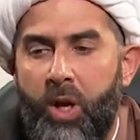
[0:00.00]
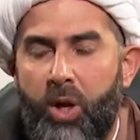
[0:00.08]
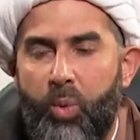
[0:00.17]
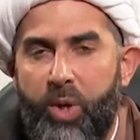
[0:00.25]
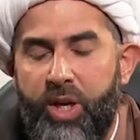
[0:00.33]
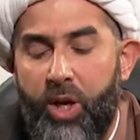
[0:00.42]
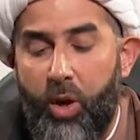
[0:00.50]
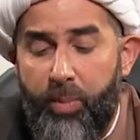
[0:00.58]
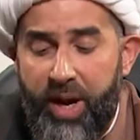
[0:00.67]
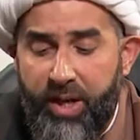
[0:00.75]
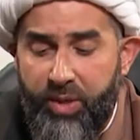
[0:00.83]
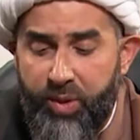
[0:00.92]
we go
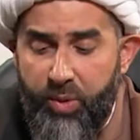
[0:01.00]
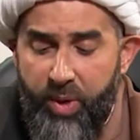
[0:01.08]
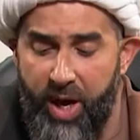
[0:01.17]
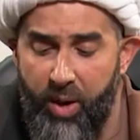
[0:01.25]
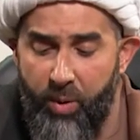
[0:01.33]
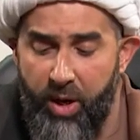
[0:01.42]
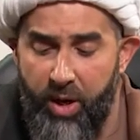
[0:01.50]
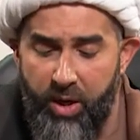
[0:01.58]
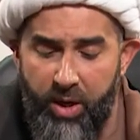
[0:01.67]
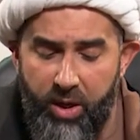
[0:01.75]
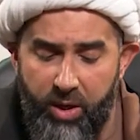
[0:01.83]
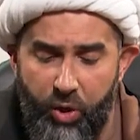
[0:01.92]
back to
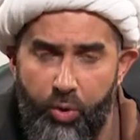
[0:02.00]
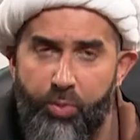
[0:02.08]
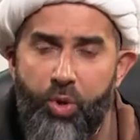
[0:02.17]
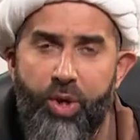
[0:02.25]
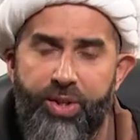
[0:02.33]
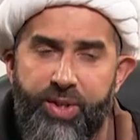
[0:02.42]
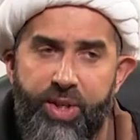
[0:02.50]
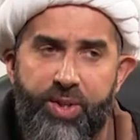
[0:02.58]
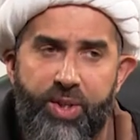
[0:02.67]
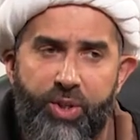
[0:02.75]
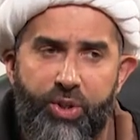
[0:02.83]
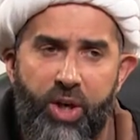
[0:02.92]
our
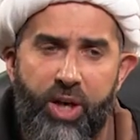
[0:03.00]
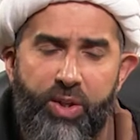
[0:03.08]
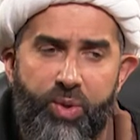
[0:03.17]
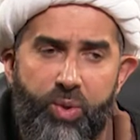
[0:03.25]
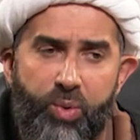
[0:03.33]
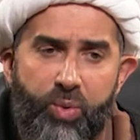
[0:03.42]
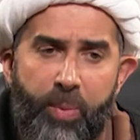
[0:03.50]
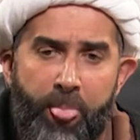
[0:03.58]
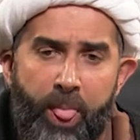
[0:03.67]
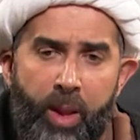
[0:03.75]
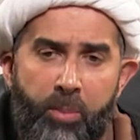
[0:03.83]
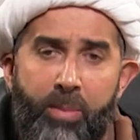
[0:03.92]
communities and try to
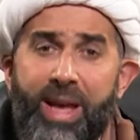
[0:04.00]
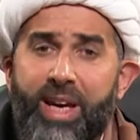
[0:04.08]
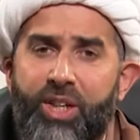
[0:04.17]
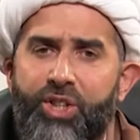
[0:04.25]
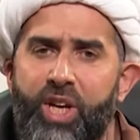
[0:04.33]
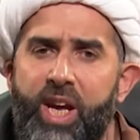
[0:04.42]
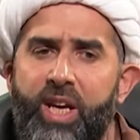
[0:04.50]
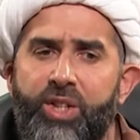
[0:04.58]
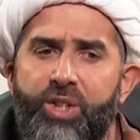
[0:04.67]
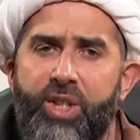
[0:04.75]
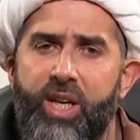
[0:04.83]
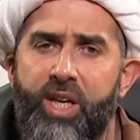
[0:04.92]
make a
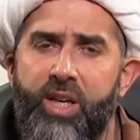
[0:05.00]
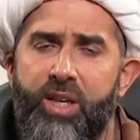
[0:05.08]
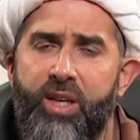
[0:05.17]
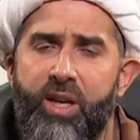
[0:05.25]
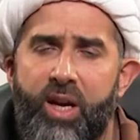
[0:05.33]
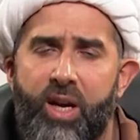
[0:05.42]
change in